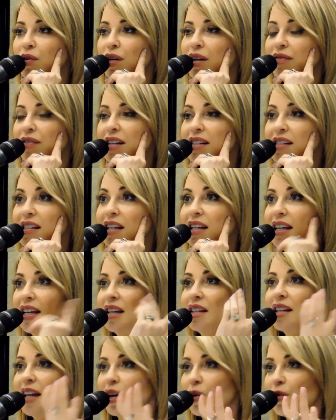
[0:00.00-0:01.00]
And if I see a
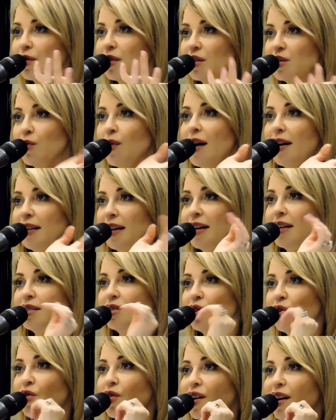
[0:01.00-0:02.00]
kid like with a Twilight
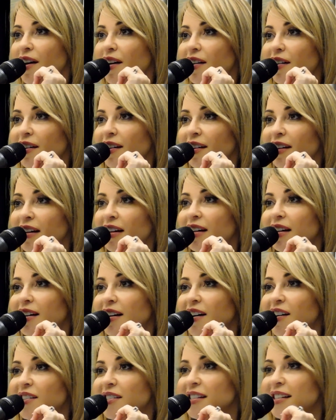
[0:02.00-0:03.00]
toy,
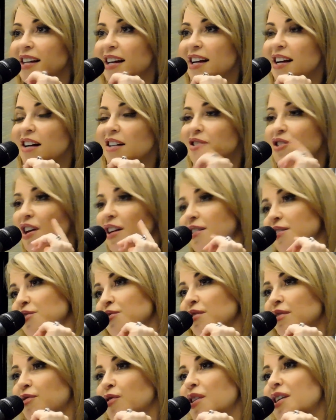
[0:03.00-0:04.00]
I'll say, I'll do
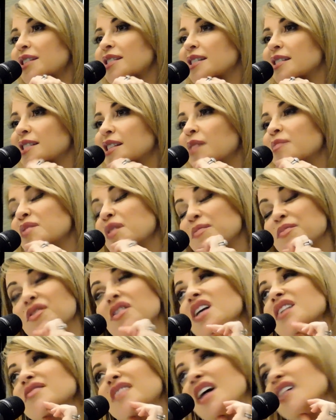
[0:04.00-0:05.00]
the voice, and sometimes they're
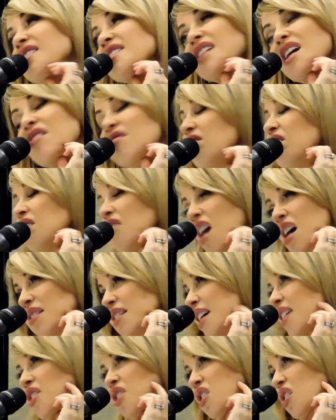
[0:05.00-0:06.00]
like, that sounds a lot
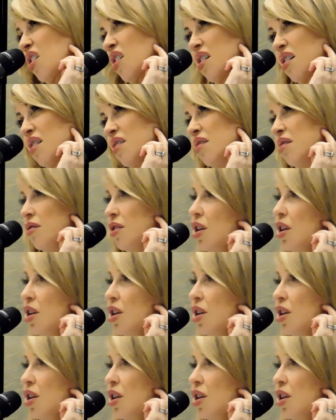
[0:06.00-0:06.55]
like her.